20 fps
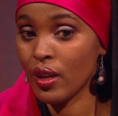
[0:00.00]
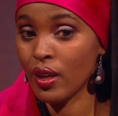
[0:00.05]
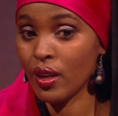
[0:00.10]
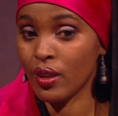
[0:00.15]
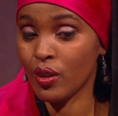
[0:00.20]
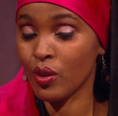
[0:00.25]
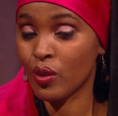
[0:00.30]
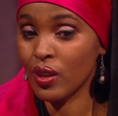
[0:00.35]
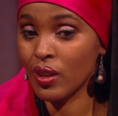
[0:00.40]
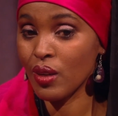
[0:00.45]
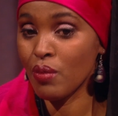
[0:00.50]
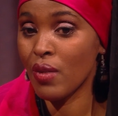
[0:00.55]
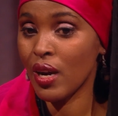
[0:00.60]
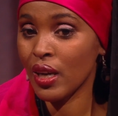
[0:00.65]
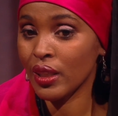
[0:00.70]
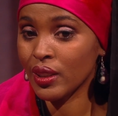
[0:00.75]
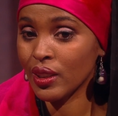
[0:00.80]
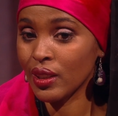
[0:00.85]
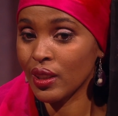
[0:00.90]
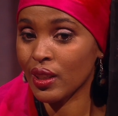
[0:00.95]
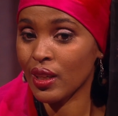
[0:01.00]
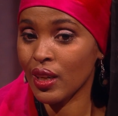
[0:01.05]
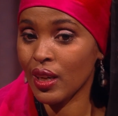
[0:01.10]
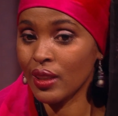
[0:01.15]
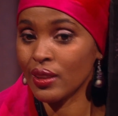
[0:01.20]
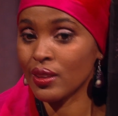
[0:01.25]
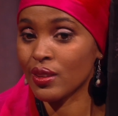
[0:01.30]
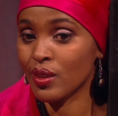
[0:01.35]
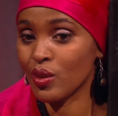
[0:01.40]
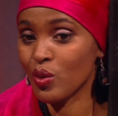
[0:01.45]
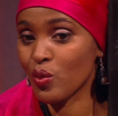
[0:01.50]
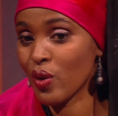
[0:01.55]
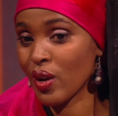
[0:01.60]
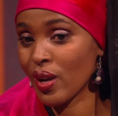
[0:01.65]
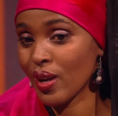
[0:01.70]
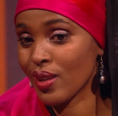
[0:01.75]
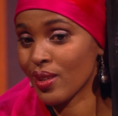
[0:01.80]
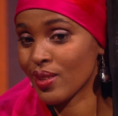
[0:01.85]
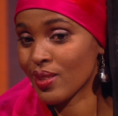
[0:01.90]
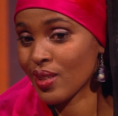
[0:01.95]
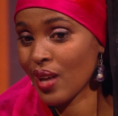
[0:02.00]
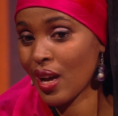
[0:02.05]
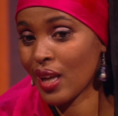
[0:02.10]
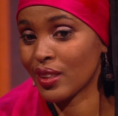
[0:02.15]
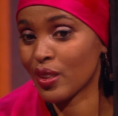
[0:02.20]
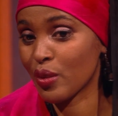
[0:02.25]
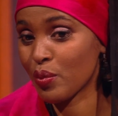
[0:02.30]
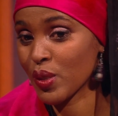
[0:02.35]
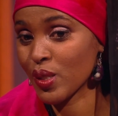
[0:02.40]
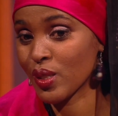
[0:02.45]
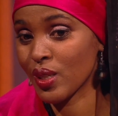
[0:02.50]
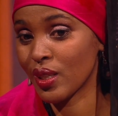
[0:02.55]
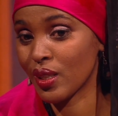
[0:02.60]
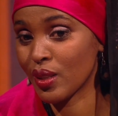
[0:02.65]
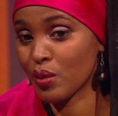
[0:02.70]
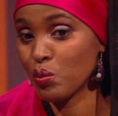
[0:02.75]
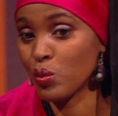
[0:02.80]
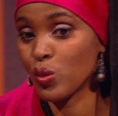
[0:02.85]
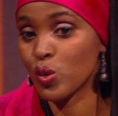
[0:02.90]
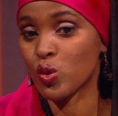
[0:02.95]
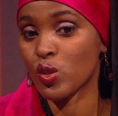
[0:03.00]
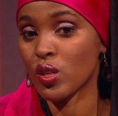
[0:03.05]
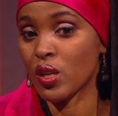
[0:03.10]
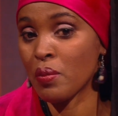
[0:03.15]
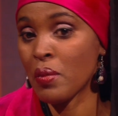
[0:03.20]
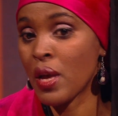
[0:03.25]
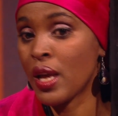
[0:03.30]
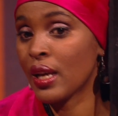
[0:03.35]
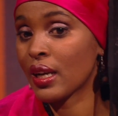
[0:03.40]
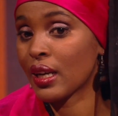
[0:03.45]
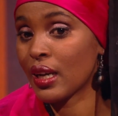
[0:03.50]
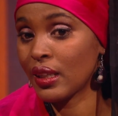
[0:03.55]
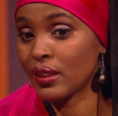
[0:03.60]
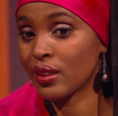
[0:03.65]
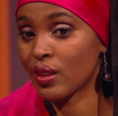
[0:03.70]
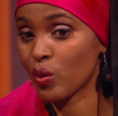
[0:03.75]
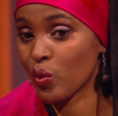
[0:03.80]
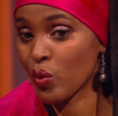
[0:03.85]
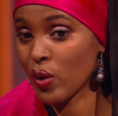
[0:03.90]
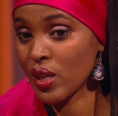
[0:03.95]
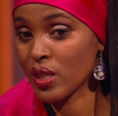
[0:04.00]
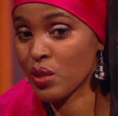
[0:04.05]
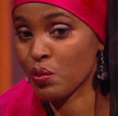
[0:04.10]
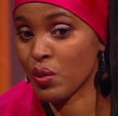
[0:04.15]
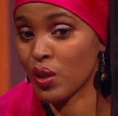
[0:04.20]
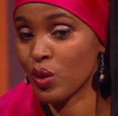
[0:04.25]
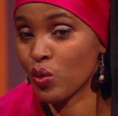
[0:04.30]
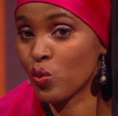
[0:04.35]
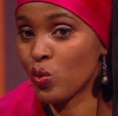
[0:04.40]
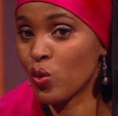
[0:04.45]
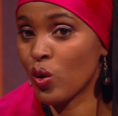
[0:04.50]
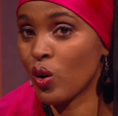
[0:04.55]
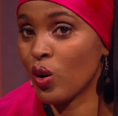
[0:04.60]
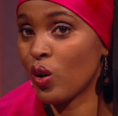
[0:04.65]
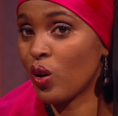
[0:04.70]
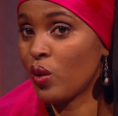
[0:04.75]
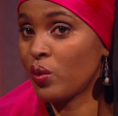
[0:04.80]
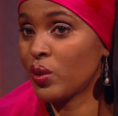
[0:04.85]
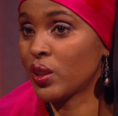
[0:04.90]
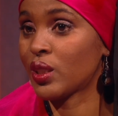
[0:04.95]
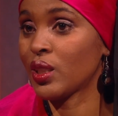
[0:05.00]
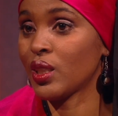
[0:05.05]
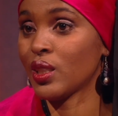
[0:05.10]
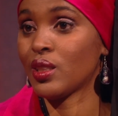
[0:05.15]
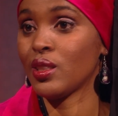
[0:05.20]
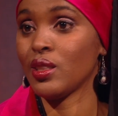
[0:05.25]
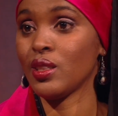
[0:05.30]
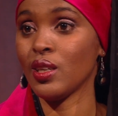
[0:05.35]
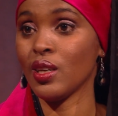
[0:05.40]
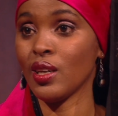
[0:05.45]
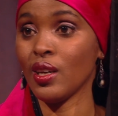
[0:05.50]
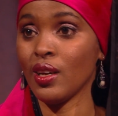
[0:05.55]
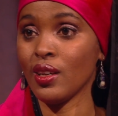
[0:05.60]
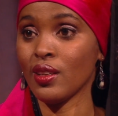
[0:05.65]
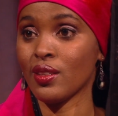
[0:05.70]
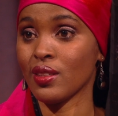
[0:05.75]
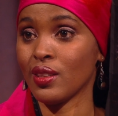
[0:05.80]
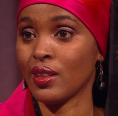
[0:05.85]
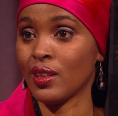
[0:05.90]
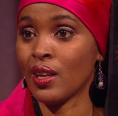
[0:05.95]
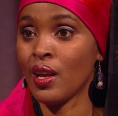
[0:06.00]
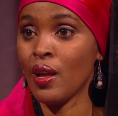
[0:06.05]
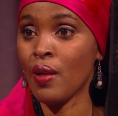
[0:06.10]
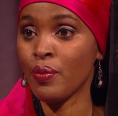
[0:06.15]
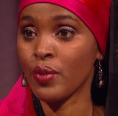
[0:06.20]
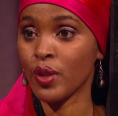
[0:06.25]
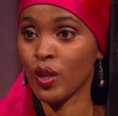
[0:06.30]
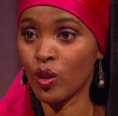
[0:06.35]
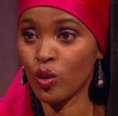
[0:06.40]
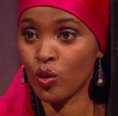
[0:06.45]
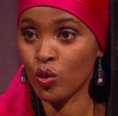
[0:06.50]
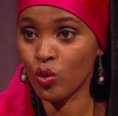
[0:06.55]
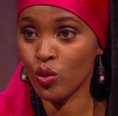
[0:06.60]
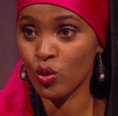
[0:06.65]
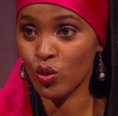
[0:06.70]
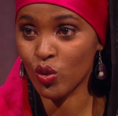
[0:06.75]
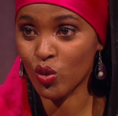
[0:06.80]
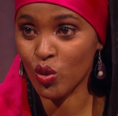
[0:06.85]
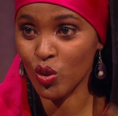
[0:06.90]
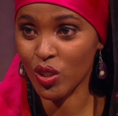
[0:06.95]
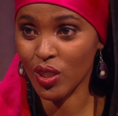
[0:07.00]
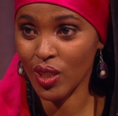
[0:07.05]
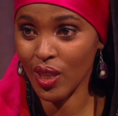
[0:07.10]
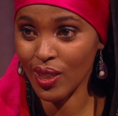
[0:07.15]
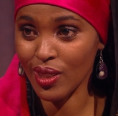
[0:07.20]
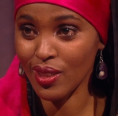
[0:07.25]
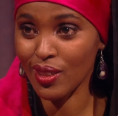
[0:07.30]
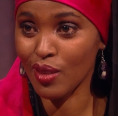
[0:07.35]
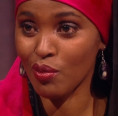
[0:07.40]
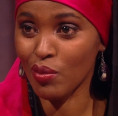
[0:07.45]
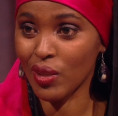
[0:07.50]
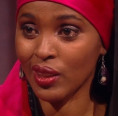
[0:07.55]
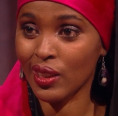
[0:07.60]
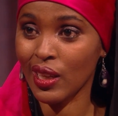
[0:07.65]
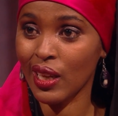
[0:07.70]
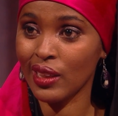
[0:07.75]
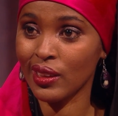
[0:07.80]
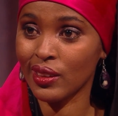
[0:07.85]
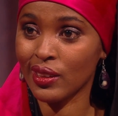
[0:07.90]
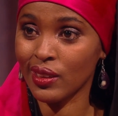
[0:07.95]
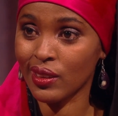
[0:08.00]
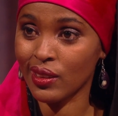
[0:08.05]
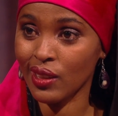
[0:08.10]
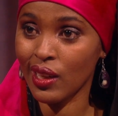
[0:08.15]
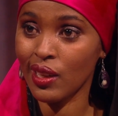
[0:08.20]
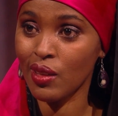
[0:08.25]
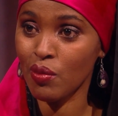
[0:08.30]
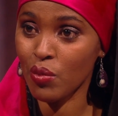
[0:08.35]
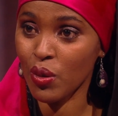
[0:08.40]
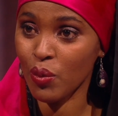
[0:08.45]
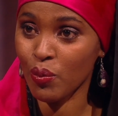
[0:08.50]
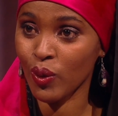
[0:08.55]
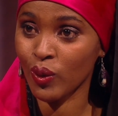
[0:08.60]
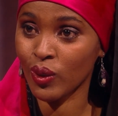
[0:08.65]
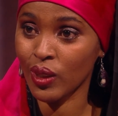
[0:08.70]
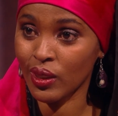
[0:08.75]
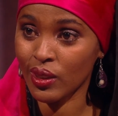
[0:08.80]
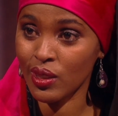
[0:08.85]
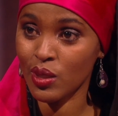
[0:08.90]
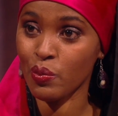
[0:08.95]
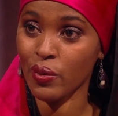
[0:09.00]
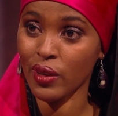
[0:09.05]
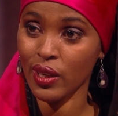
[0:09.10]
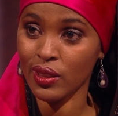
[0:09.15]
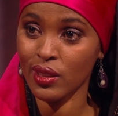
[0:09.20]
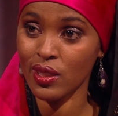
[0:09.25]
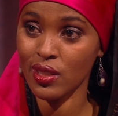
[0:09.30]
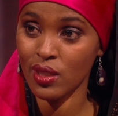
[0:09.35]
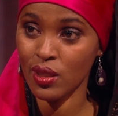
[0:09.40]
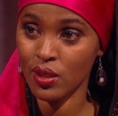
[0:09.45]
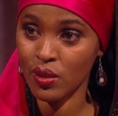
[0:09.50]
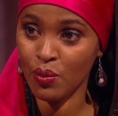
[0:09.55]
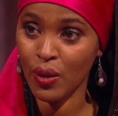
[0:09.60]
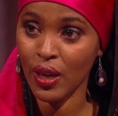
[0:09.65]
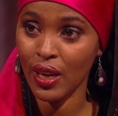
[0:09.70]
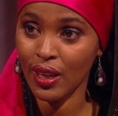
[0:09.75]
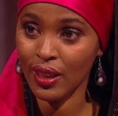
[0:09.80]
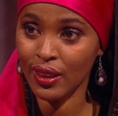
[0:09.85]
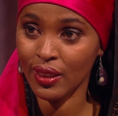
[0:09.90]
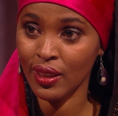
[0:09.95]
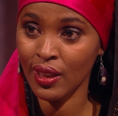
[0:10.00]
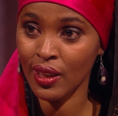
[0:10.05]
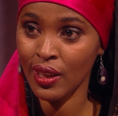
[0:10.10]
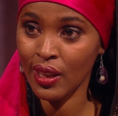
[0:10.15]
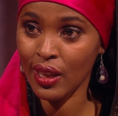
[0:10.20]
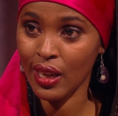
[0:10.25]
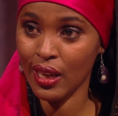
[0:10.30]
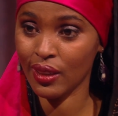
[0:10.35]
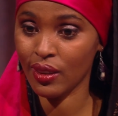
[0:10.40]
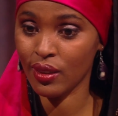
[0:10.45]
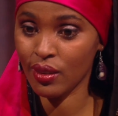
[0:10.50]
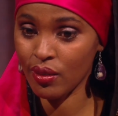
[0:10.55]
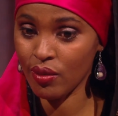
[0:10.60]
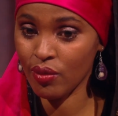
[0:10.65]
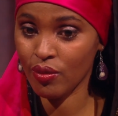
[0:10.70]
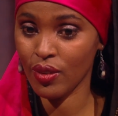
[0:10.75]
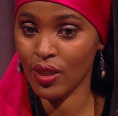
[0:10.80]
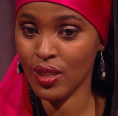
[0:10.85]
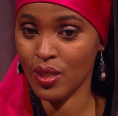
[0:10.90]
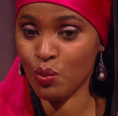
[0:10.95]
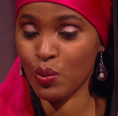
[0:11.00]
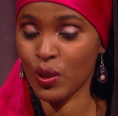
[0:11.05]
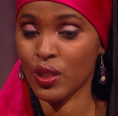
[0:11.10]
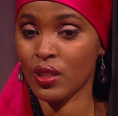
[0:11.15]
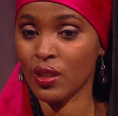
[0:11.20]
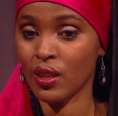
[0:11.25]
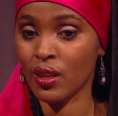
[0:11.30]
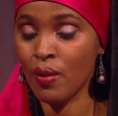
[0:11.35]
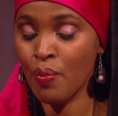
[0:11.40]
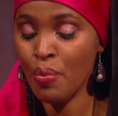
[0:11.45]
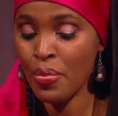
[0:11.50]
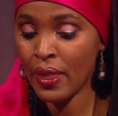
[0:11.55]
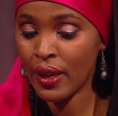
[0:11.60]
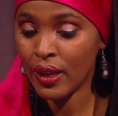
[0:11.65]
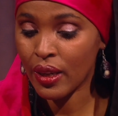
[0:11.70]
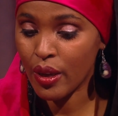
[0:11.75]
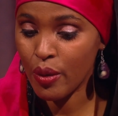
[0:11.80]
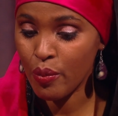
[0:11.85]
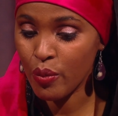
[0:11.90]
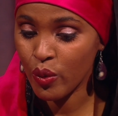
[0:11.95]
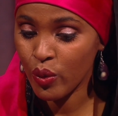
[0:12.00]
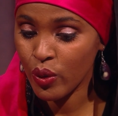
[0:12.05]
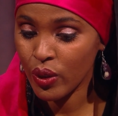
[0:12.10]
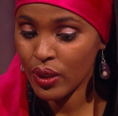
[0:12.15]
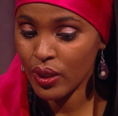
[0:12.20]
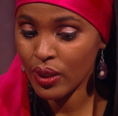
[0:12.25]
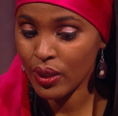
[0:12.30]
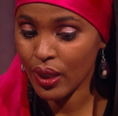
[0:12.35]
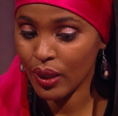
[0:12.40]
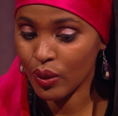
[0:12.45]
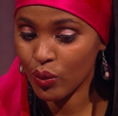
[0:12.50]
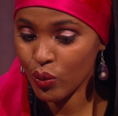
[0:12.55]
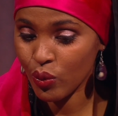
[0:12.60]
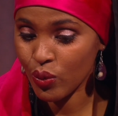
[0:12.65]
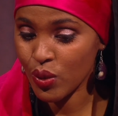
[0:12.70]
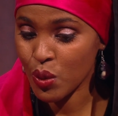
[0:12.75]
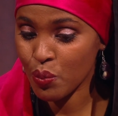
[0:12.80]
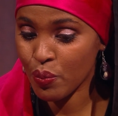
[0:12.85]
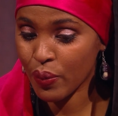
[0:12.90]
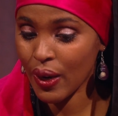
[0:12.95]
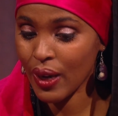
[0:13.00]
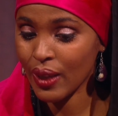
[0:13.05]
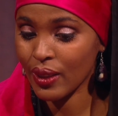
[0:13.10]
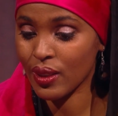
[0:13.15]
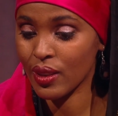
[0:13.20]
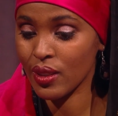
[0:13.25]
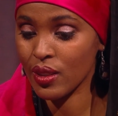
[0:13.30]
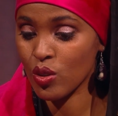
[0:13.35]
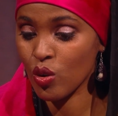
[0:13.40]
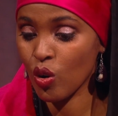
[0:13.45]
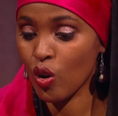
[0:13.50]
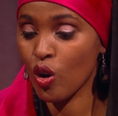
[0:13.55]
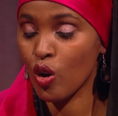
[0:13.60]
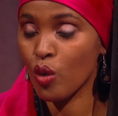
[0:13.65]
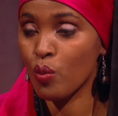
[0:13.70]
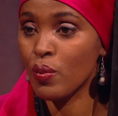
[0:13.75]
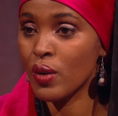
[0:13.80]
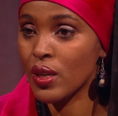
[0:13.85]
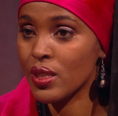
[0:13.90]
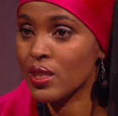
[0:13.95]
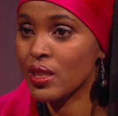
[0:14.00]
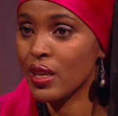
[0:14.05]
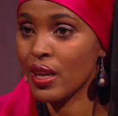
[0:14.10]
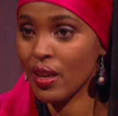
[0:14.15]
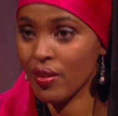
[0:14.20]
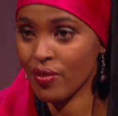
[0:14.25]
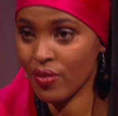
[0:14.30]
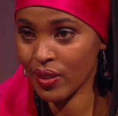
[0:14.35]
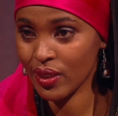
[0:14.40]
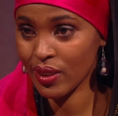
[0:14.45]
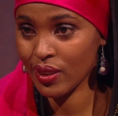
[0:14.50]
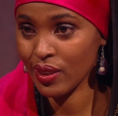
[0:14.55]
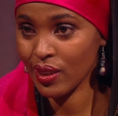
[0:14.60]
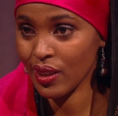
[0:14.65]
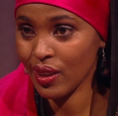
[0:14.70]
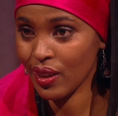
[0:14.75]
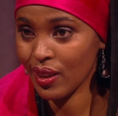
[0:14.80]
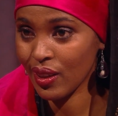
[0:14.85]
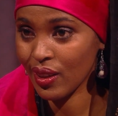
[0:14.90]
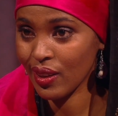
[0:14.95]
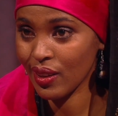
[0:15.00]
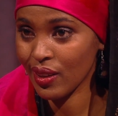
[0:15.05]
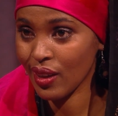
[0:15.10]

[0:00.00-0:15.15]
you can imagine a country where it's 100% Muslim, country where it's been war over 30 years, and, you know, to change your mentality, telling people that this practice is bad, and especially community that is practiced almost every day.